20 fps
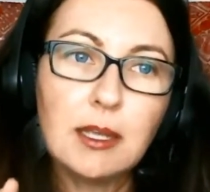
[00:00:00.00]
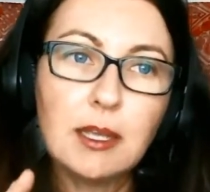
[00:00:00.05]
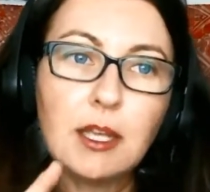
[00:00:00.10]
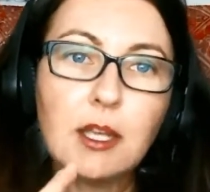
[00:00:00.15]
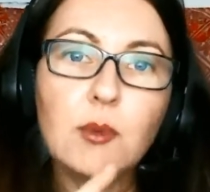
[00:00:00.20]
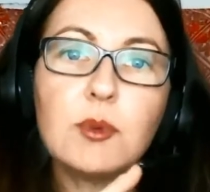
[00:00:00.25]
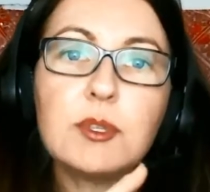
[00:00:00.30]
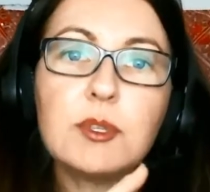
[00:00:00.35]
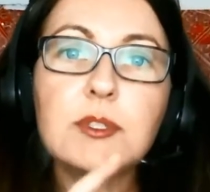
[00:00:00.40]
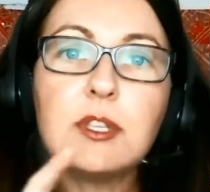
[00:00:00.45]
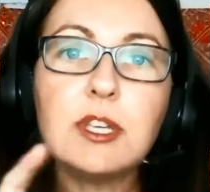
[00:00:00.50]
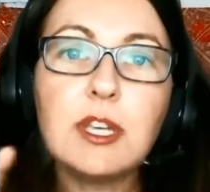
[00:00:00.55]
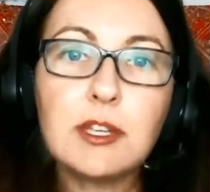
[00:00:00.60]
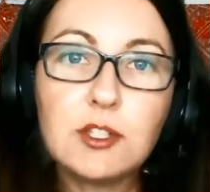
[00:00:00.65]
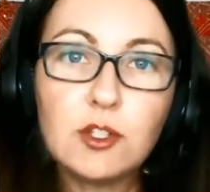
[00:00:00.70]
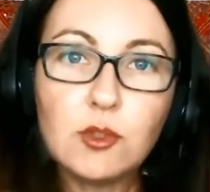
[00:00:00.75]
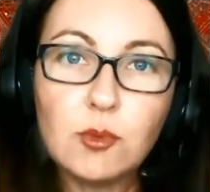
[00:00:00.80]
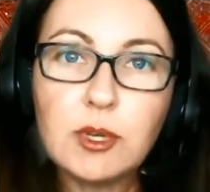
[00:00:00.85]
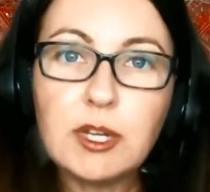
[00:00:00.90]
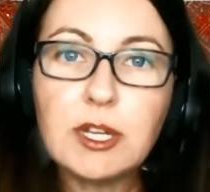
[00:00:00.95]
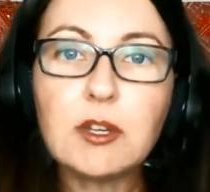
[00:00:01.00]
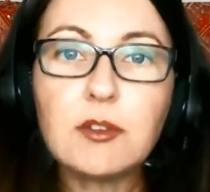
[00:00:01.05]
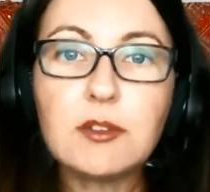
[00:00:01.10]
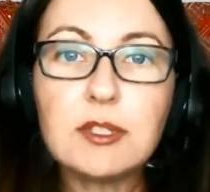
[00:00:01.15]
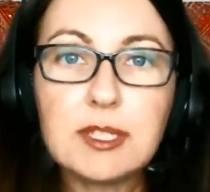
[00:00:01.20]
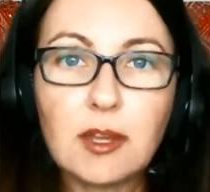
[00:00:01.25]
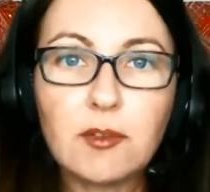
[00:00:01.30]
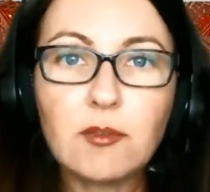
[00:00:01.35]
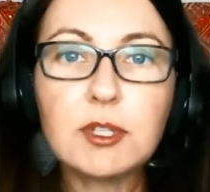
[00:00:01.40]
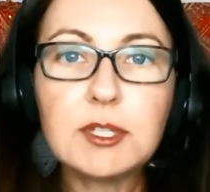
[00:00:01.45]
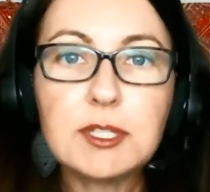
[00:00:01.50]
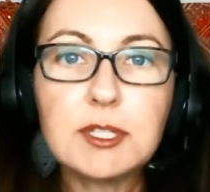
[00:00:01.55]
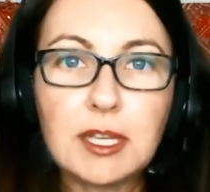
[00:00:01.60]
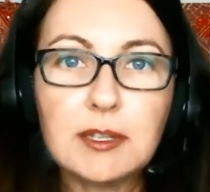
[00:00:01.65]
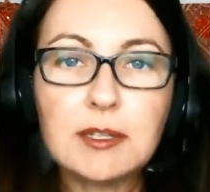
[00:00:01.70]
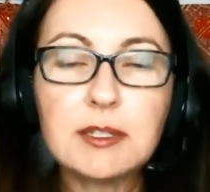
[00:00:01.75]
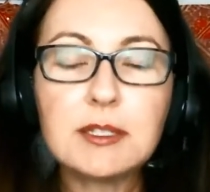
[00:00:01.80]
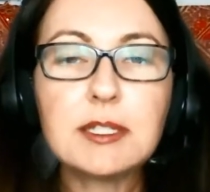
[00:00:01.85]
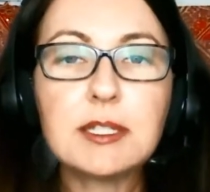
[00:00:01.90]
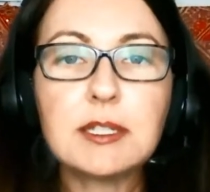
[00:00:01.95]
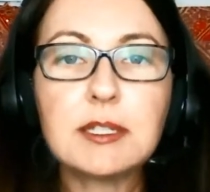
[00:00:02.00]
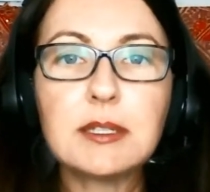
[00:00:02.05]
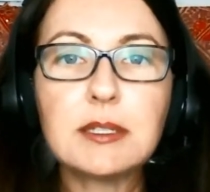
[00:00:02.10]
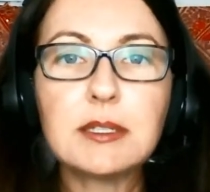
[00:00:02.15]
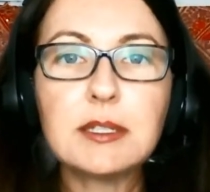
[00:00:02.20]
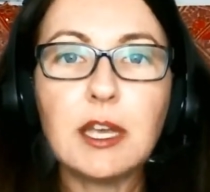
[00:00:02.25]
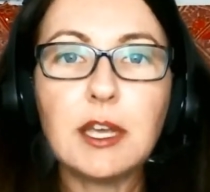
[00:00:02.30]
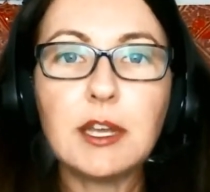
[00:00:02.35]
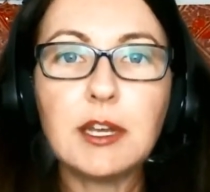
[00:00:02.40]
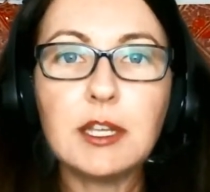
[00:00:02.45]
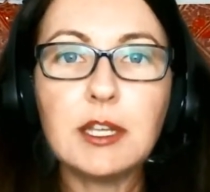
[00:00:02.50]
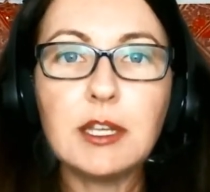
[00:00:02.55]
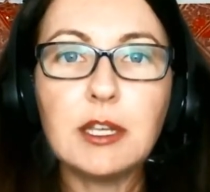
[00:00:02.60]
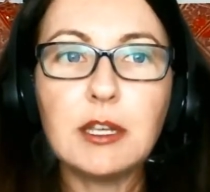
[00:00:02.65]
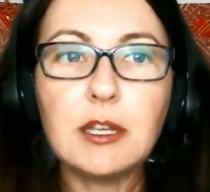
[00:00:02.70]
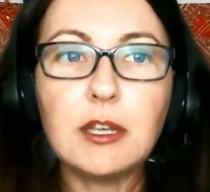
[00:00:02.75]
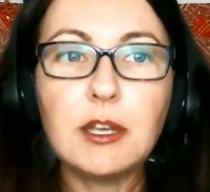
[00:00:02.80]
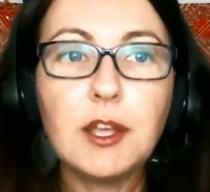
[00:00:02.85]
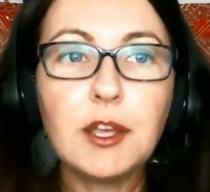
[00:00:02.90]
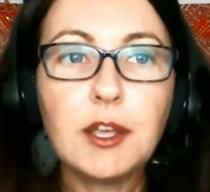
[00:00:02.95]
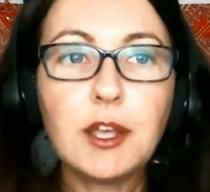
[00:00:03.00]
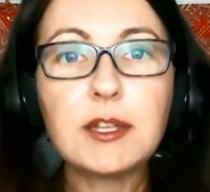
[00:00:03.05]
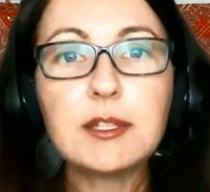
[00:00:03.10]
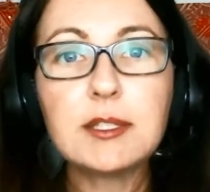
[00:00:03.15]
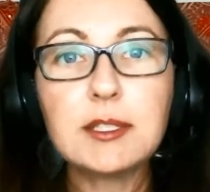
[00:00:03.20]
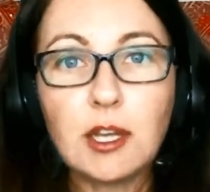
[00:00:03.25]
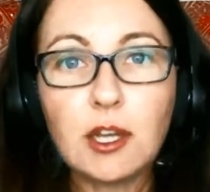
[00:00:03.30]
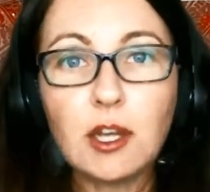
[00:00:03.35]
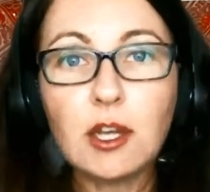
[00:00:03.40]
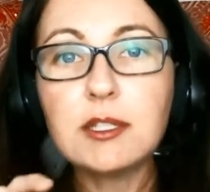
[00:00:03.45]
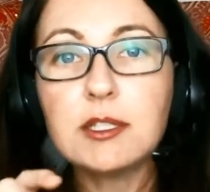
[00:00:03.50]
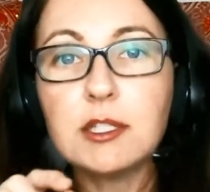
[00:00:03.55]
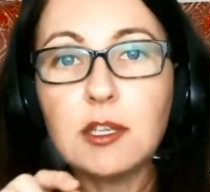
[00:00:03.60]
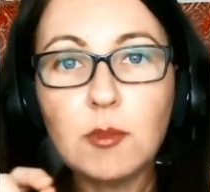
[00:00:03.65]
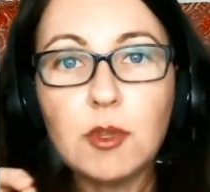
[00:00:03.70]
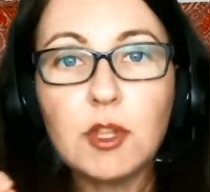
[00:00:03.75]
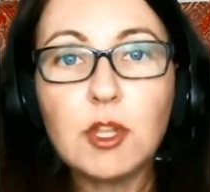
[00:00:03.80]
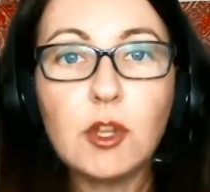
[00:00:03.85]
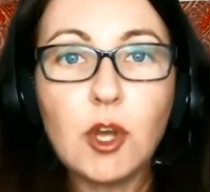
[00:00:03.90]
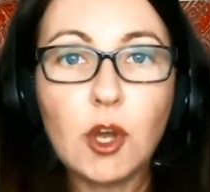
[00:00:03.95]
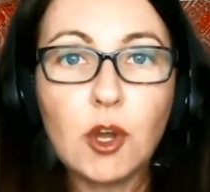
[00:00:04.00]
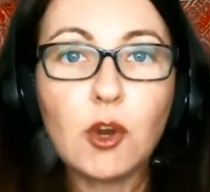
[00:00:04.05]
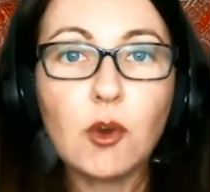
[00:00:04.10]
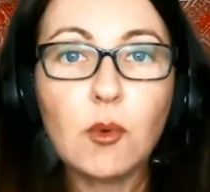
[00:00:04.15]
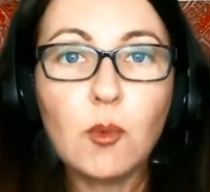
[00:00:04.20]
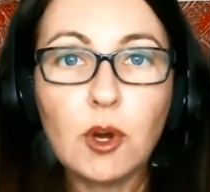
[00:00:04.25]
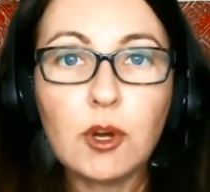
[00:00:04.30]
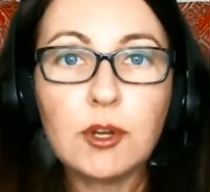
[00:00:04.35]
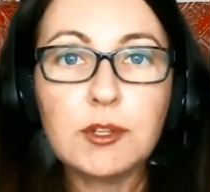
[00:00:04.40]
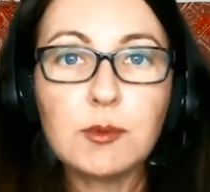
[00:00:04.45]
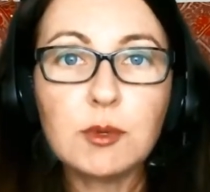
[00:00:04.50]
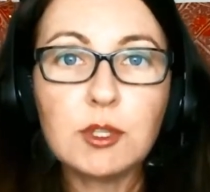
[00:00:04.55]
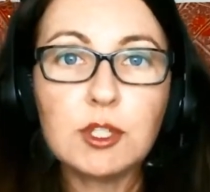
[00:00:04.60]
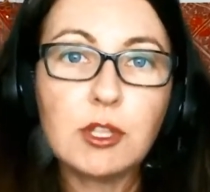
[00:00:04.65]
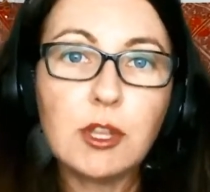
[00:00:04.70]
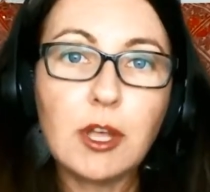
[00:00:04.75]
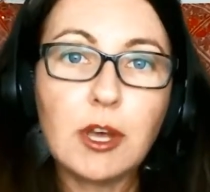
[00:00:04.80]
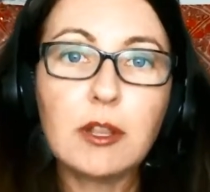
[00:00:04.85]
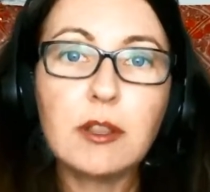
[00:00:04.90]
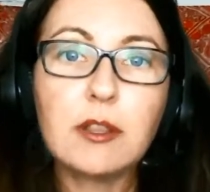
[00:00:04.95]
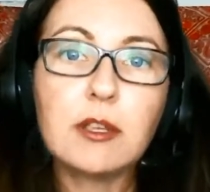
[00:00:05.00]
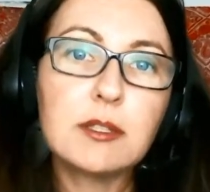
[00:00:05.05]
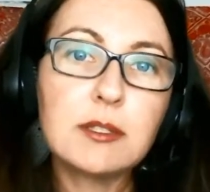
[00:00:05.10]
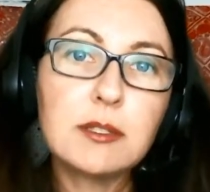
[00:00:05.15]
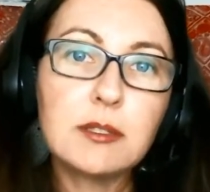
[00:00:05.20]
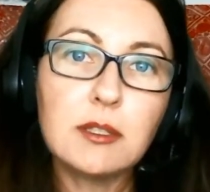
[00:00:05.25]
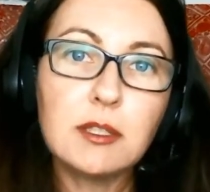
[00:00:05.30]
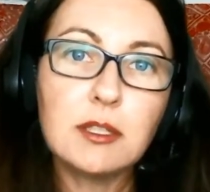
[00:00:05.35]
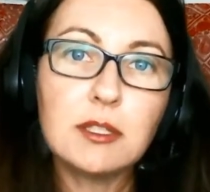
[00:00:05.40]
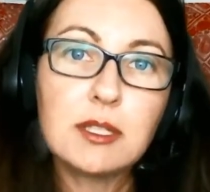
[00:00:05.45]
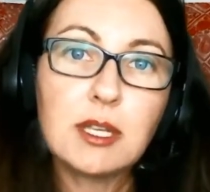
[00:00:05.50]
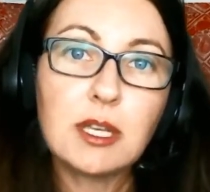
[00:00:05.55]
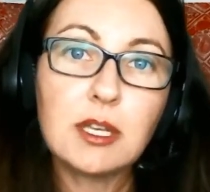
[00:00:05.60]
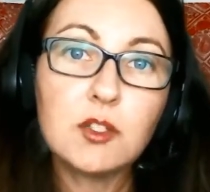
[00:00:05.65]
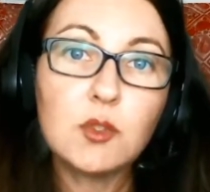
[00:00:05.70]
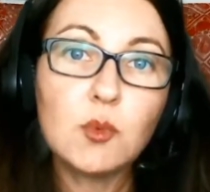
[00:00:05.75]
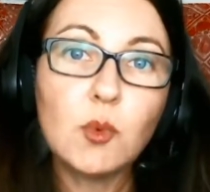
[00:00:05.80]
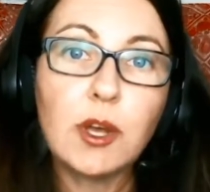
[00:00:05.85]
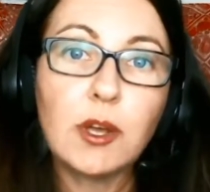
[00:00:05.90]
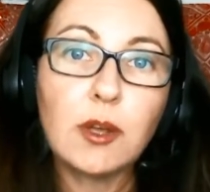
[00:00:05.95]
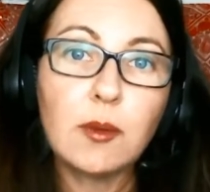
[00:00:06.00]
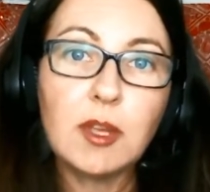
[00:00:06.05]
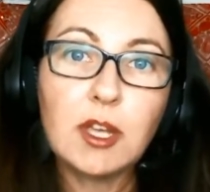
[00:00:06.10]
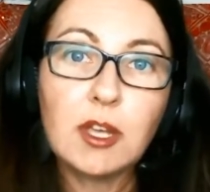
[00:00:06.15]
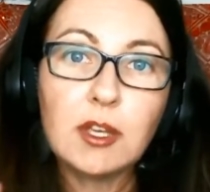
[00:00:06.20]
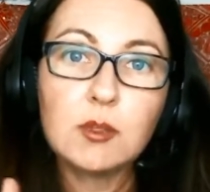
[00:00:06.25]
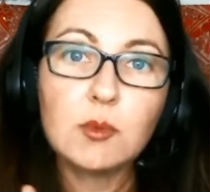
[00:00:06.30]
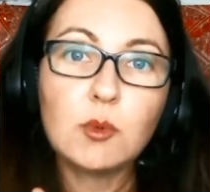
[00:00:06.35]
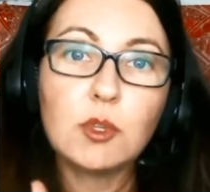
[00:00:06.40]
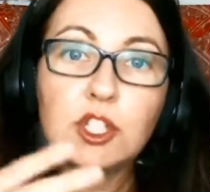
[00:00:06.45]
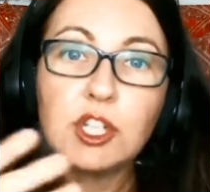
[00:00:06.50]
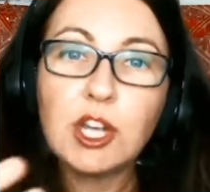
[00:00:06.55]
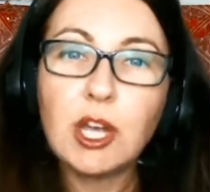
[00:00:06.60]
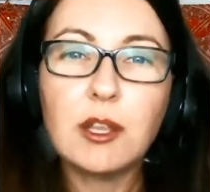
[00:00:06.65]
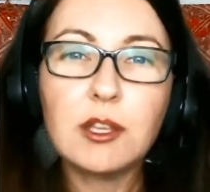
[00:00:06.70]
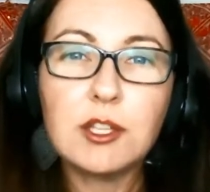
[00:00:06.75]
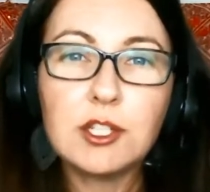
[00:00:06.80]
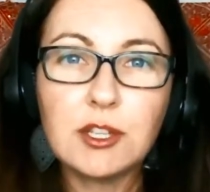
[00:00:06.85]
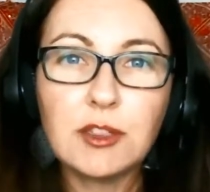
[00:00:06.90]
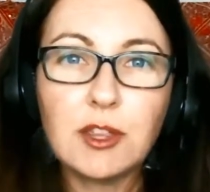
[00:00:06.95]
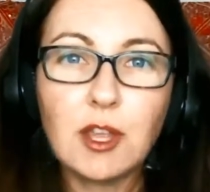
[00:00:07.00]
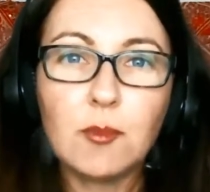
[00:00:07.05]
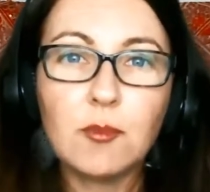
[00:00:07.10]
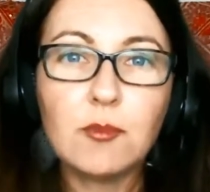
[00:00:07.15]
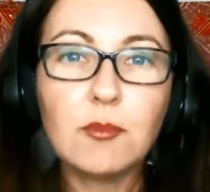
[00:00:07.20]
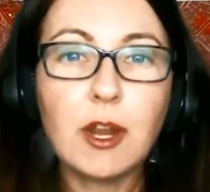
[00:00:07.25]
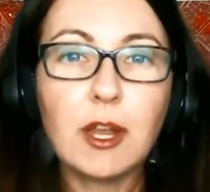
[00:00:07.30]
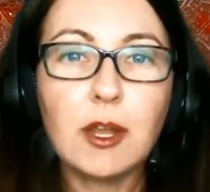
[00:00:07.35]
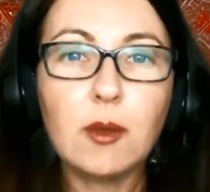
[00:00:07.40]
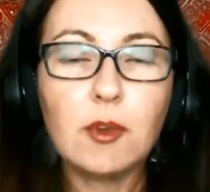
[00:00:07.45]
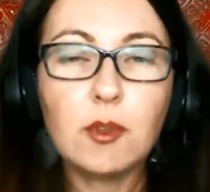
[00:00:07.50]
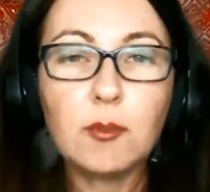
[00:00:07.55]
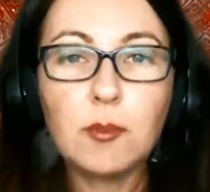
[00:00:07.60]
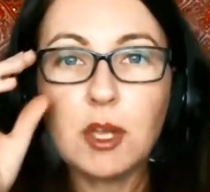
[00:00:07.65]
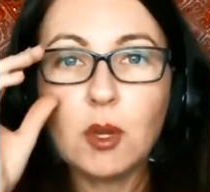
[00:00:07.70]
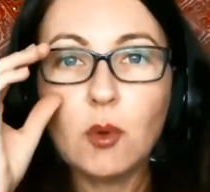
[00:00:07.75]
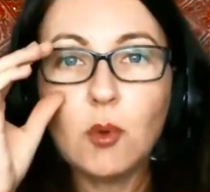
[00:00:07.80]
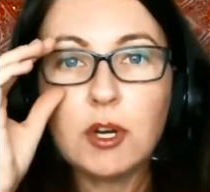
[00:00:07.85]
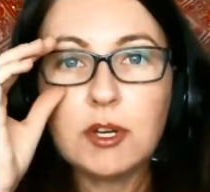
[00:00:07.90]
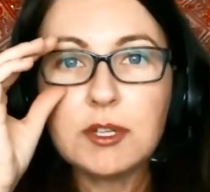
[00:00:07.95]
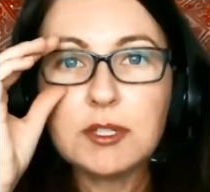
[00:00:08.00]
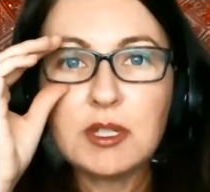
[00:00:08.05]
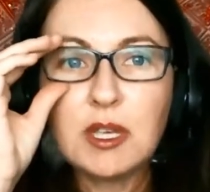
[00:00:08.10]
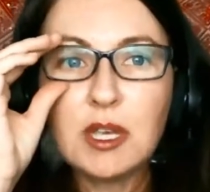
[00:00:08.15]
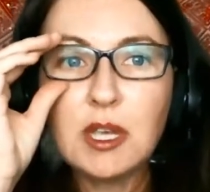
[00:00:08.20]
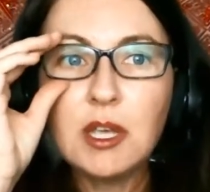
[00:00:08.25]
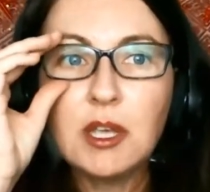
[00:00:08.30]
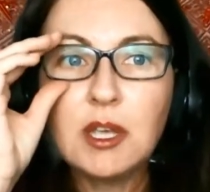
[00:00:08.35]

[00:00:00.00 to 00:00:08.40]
he had to read several sentences and he got stuck on some of the longer words, which a lot of these kids will, because we're challenging them, right, with big words.